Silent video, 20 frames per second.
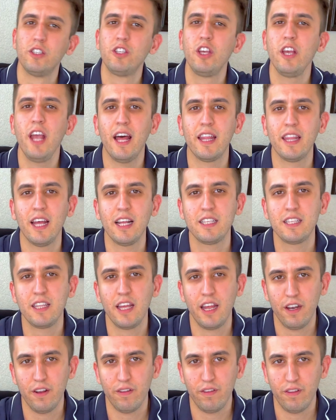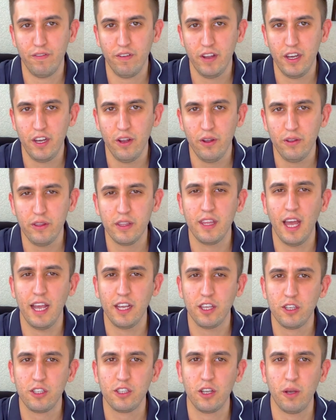So yeah, that's the end of the video.
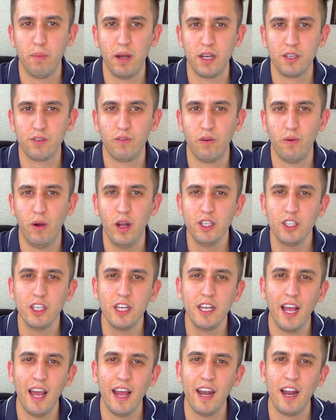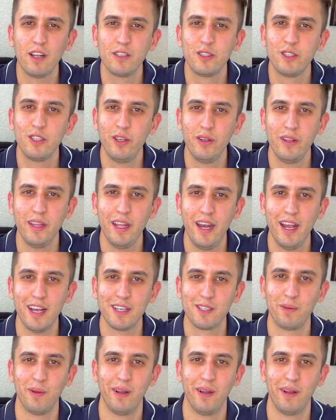Thank you so much for watching and I'll see you in the next